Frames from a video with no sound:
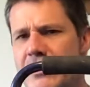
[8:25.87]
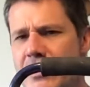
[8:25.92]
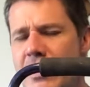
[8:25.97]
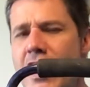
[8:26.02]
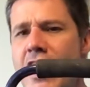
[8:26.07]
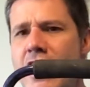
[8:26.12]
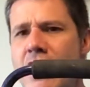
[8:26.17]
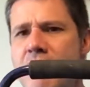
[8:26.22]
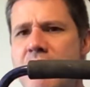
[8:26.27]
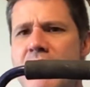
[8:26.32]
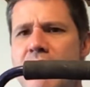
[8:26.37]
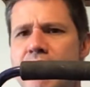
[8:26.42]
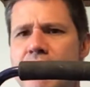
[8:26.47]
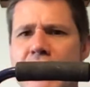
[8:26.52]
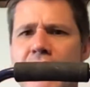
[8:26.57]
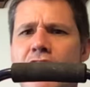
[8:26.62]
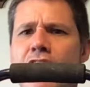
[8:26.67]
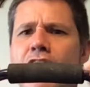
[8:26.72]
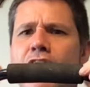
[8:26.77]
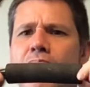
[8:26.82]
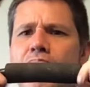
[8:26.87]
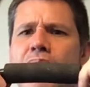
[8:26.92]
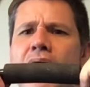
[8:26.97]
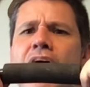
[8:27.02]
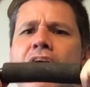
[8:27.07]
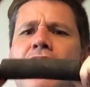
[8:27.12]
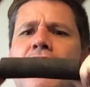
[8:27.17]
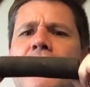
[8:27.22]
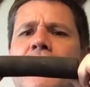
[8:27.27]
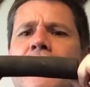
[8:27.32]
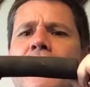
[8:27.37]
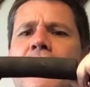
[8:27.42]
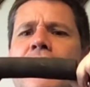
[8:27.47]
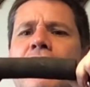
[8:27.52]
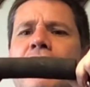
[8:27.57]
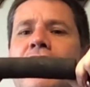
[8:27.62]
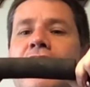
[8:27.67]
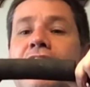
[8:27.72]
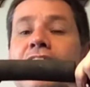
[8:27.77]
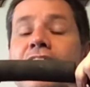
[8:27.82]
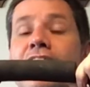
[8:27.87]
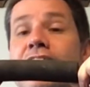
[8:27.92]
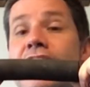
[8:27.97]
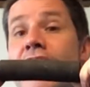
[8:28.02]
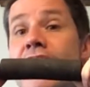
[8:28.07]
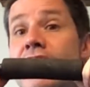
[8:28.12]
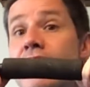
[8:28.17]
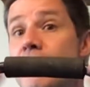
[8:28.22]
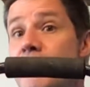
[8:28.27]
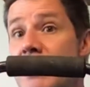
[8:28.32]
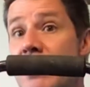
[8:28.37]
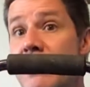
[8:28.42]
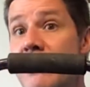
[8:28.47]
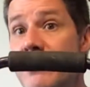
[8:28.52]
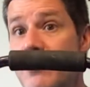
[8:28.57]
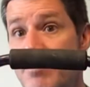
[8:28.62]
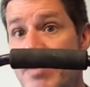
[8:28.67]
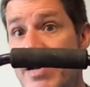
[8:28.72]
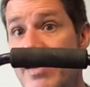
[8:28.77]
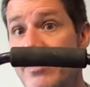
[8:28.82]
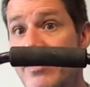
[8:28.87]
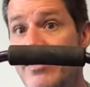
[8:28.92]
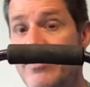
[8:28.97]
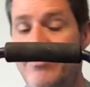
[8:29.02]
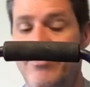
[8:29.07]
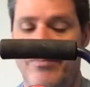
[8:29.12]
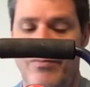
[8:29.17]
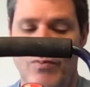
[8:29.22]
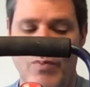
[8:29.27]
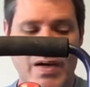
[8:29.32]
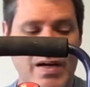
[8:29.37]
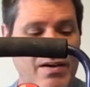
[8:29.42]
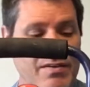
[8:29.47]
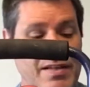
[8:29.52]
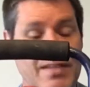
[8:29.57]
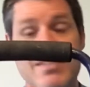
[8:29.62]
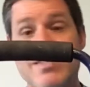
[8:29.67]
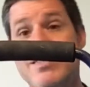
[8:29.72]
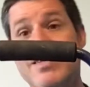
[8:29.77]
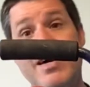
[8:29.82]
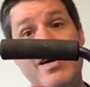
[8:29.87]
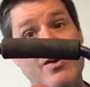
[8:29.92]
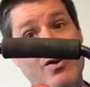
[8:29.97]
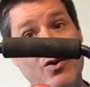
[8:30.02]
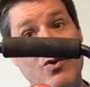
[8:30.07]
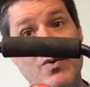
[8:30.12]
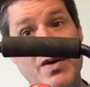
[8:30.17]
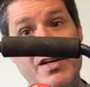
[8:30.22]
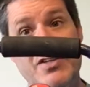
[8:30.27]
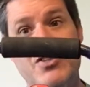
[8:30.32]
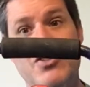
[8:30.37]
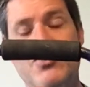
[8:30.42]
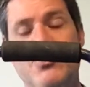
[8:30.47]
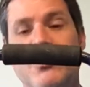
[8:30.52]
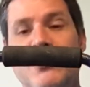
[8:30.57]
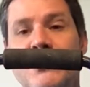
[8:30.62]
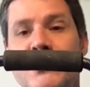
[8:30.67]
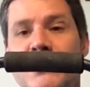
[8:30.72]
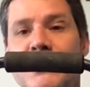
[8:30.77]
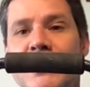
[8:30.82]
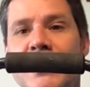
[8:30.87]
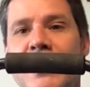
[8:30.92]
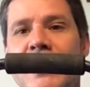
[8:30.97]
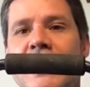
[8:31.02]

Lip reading: got to be bigger, better, you know, like they say, the bigger the better. Well, that's not always true.